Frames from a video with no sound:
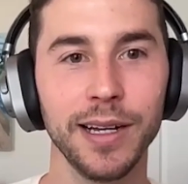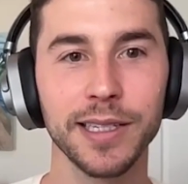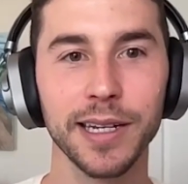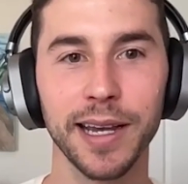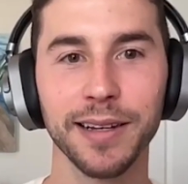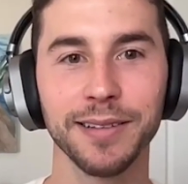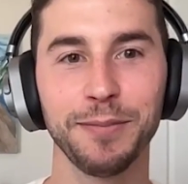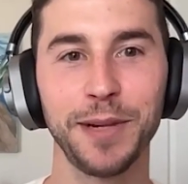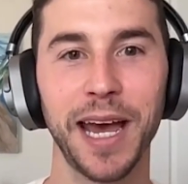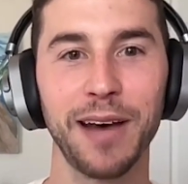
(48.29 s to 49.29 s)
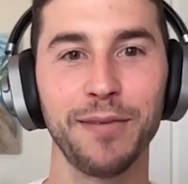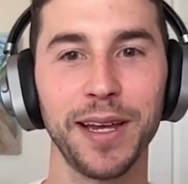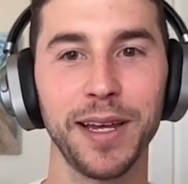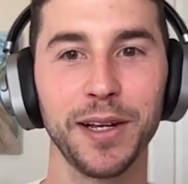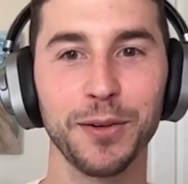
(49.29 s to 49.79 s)
Today, we have
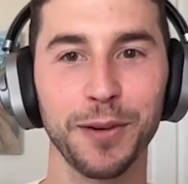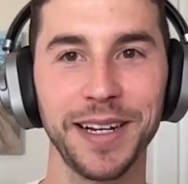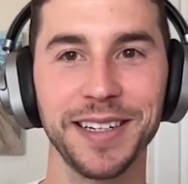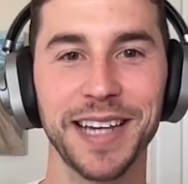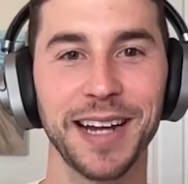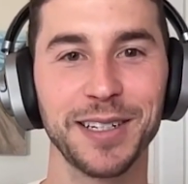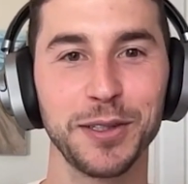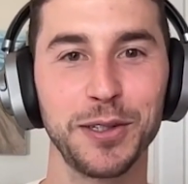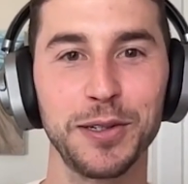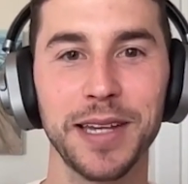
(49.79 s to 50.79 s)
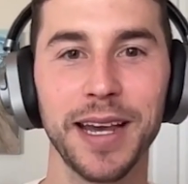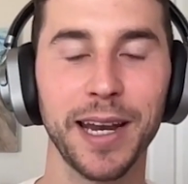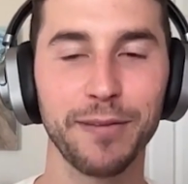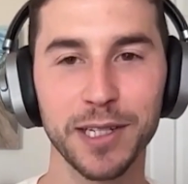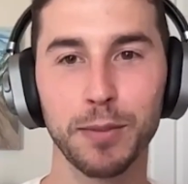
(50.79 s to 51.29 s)
a great Tactical Tuesday ahead
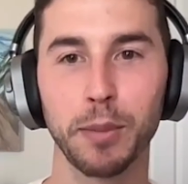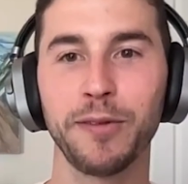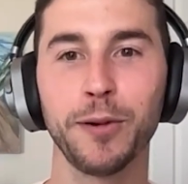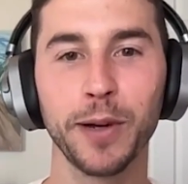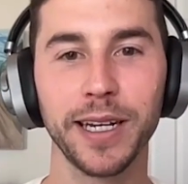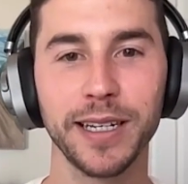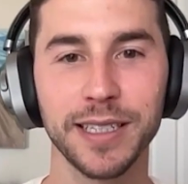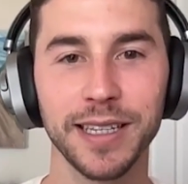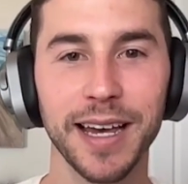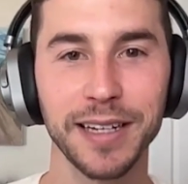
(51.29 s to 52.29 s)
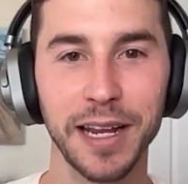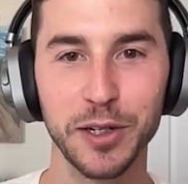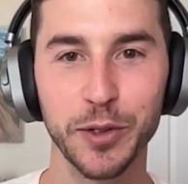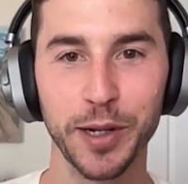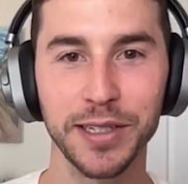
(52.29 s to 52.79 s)
of us, but before we get into that, I
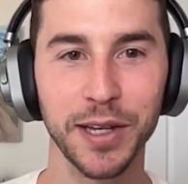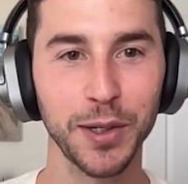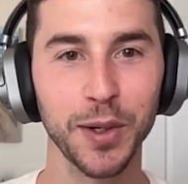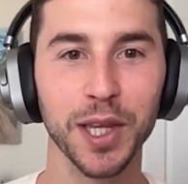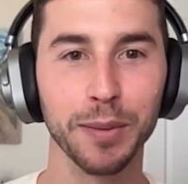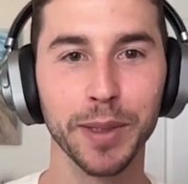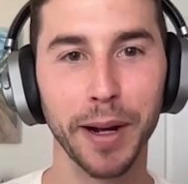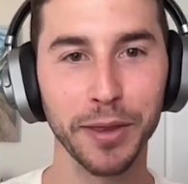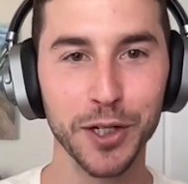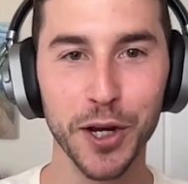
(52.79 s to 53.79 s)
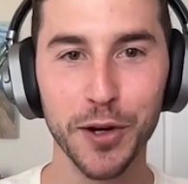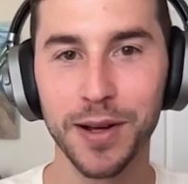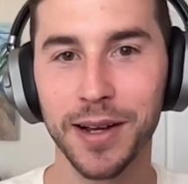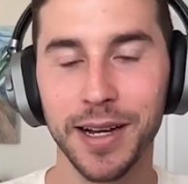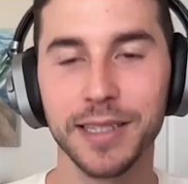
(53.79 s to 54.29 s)
just want to tell you a little bit about the show.
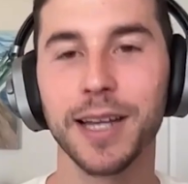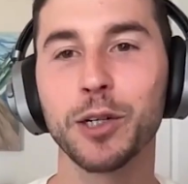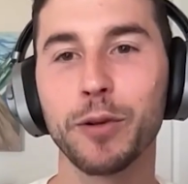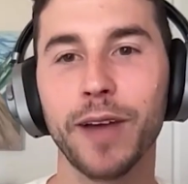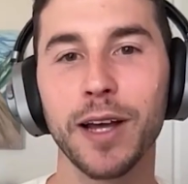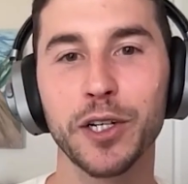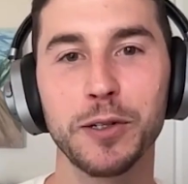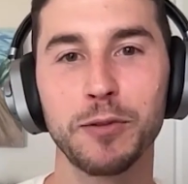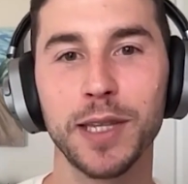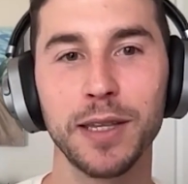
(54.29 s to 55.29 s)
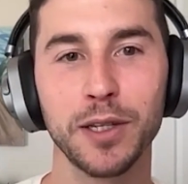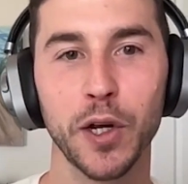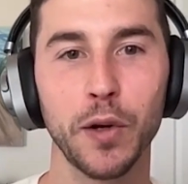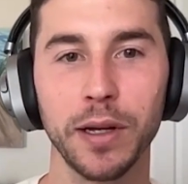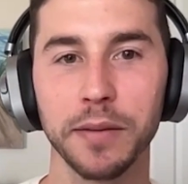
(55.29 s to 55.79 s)
Essentially, we've got shows within the
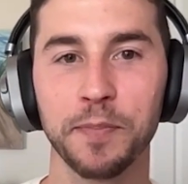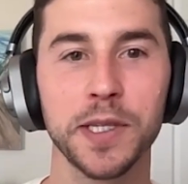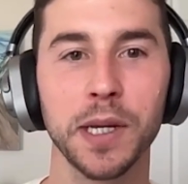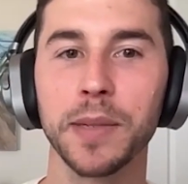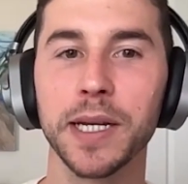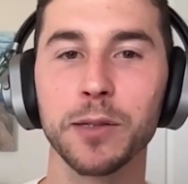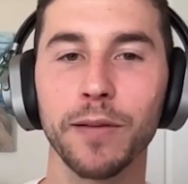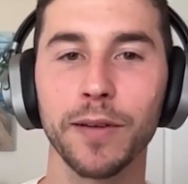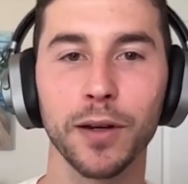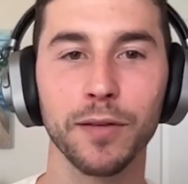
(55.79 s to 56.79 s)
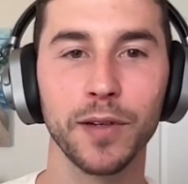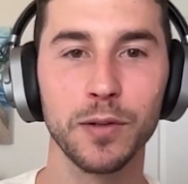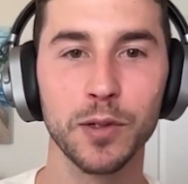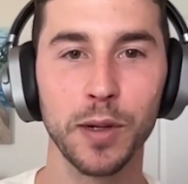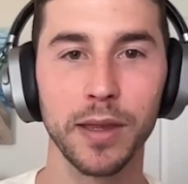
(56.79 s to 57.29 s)
show here. Some days we have
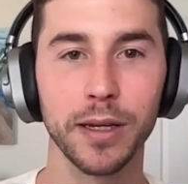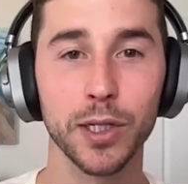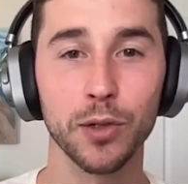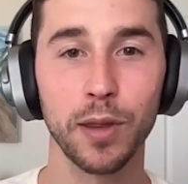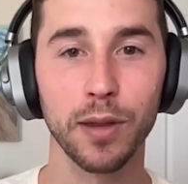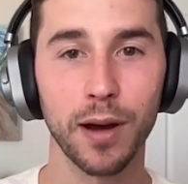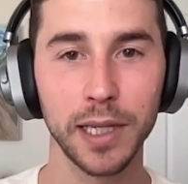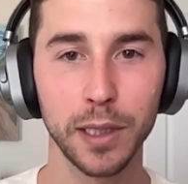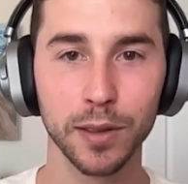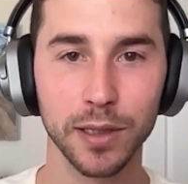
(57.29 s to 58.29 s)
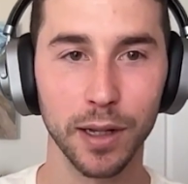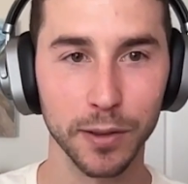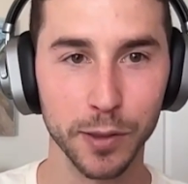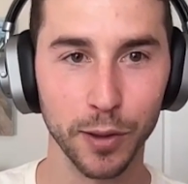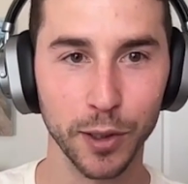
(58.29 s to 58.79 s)
interviews with industry thought leaders and
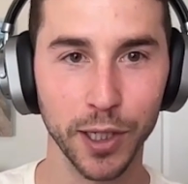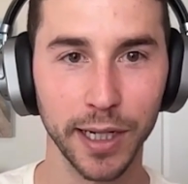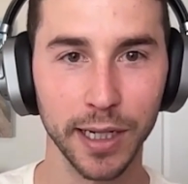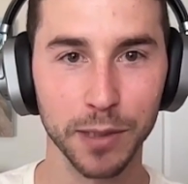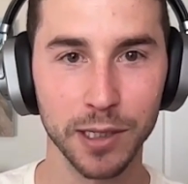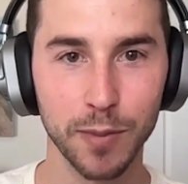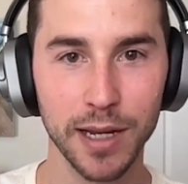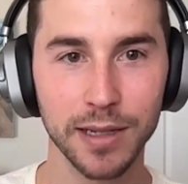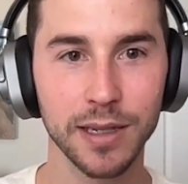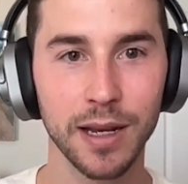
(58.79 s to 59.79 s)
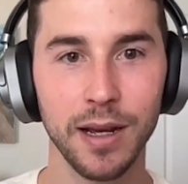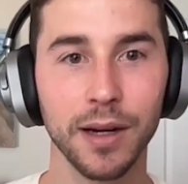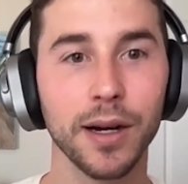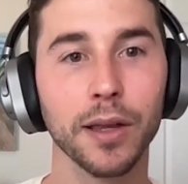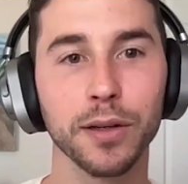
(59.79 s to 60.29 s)
others who are shaking up the space.
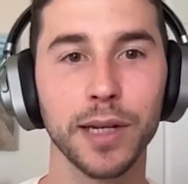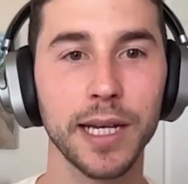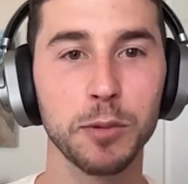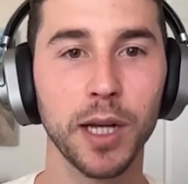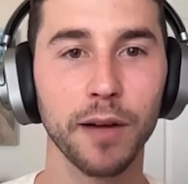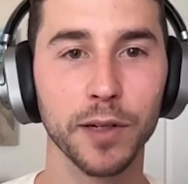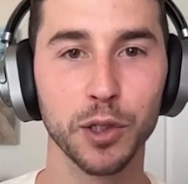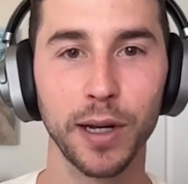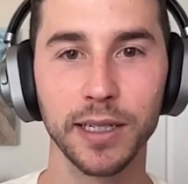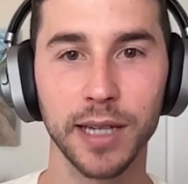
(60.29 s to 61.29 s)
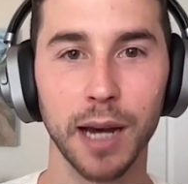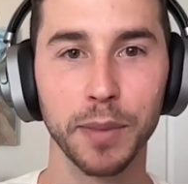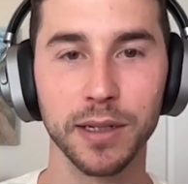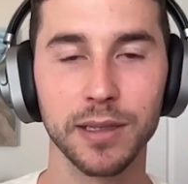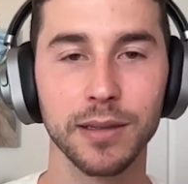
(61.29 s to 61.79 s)
Other days, we cover trending
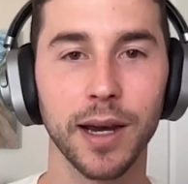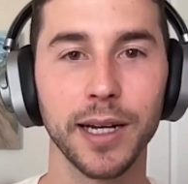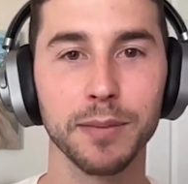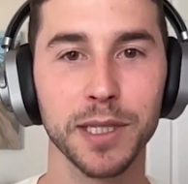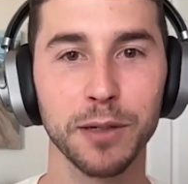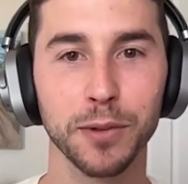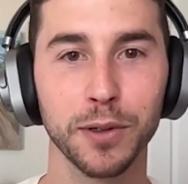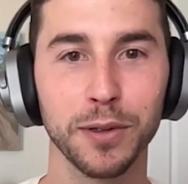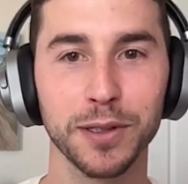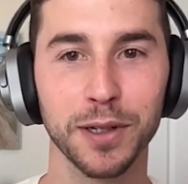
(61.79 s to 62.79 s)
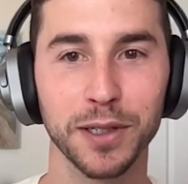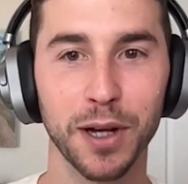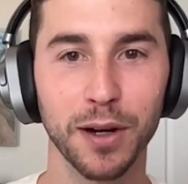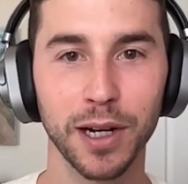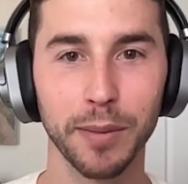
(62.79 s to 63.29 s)
topics, items that recruiters are
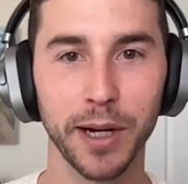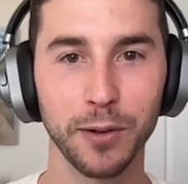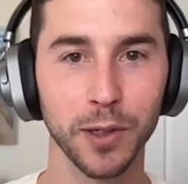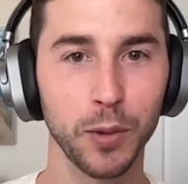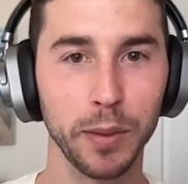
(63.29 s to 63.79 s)
talking about or will